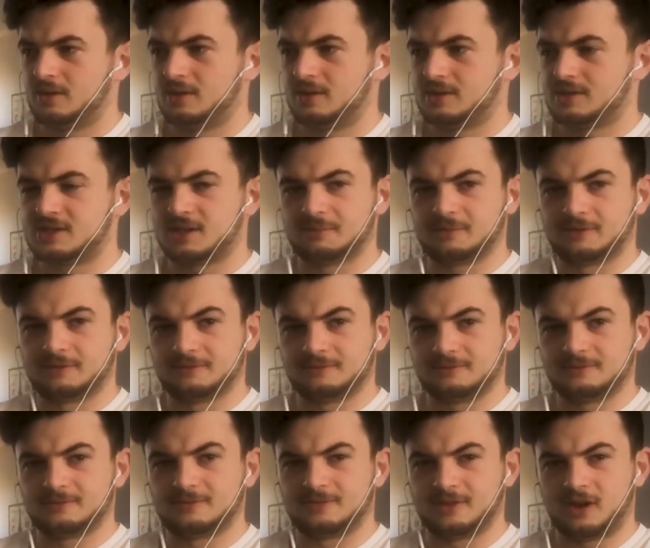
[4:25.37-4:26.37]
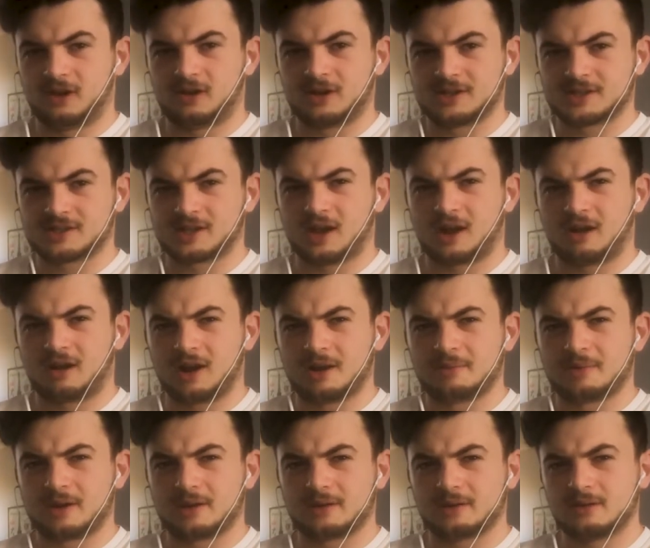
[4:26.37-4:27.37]
Something very scary
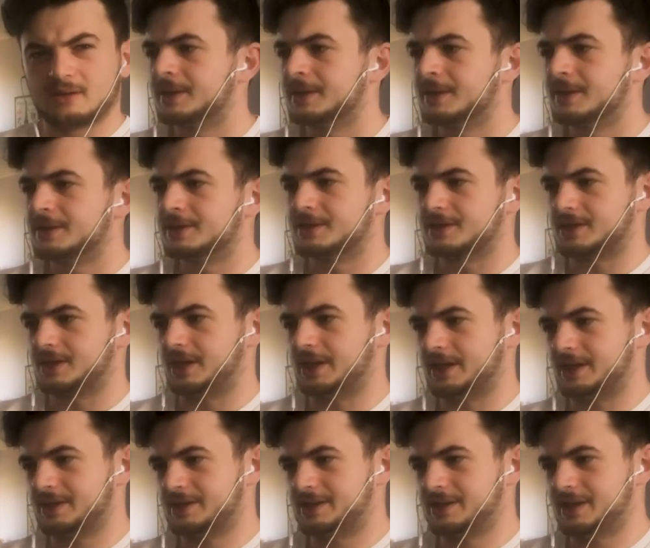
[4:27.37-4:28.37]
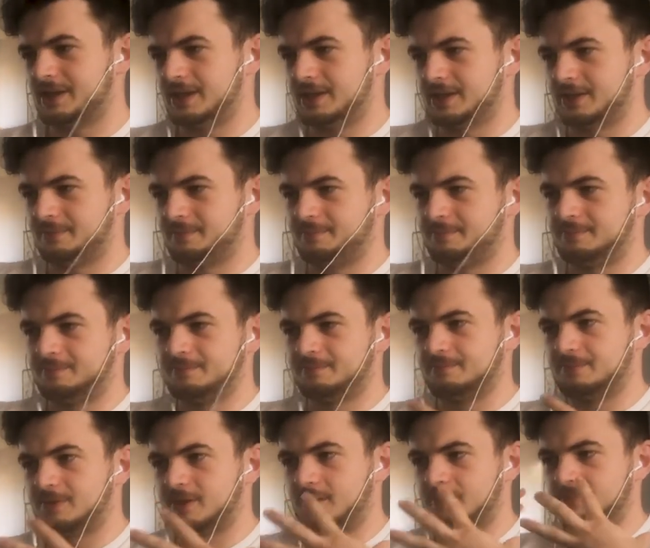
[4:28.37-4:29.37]
about it. Just seeing
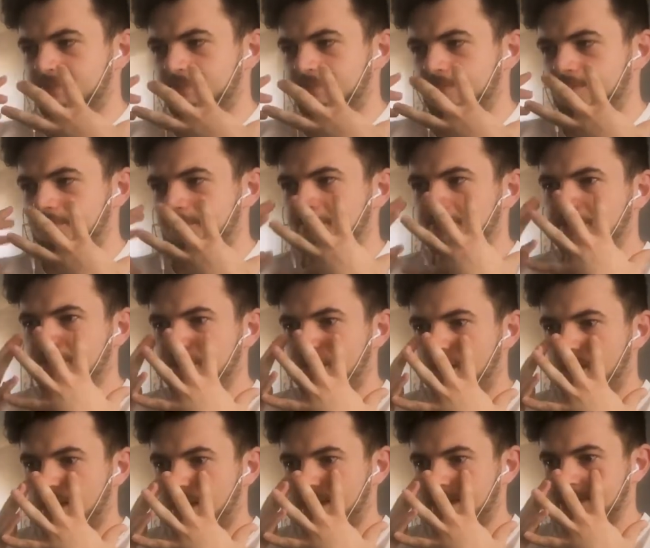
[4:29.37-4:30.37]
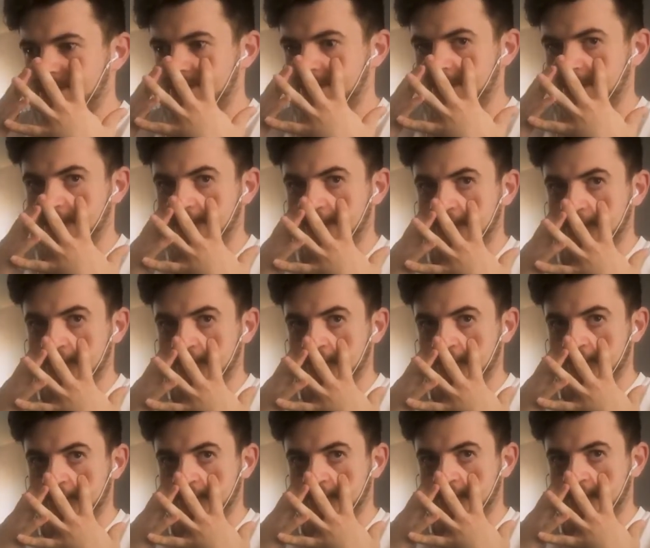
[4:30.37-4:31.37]
the eyes,
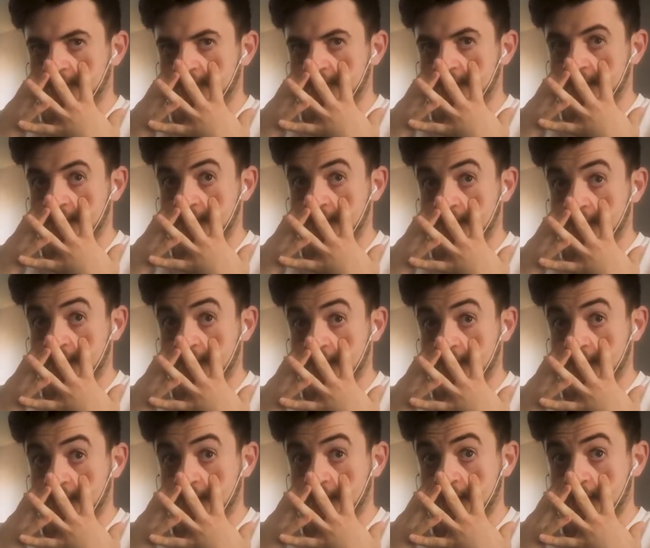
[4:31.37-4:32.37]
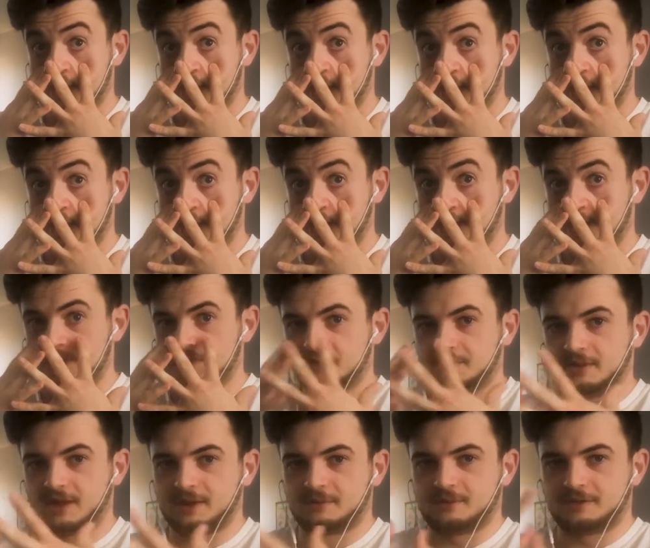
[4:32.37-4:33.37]
open like that. And then,
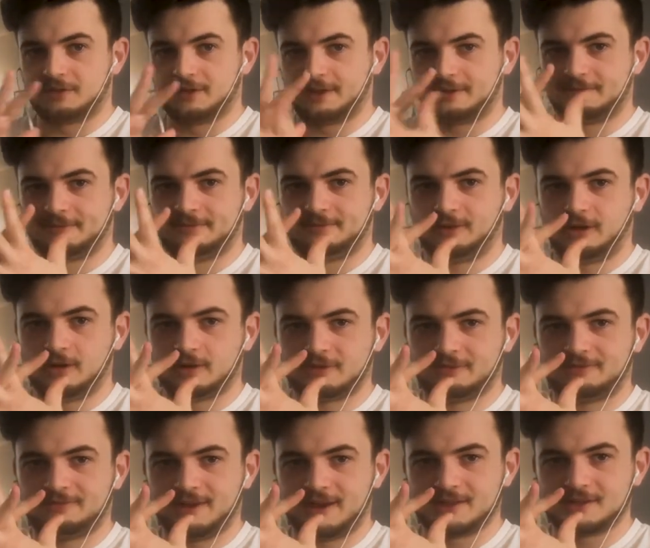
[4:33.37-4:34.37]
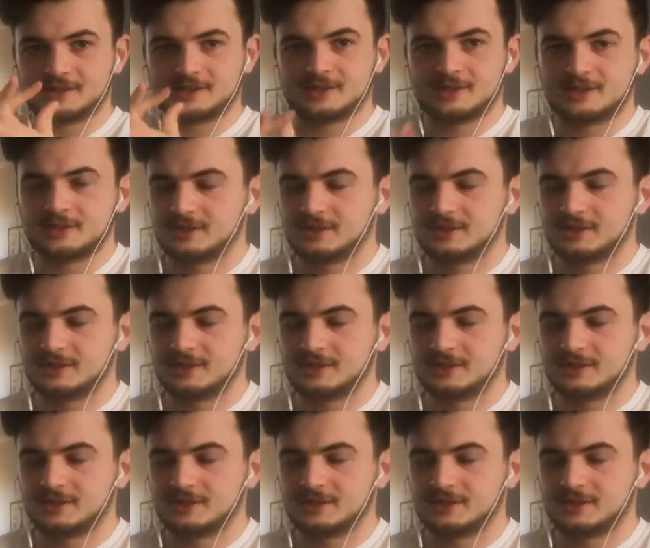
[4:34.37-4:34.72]
with, flocked feathers.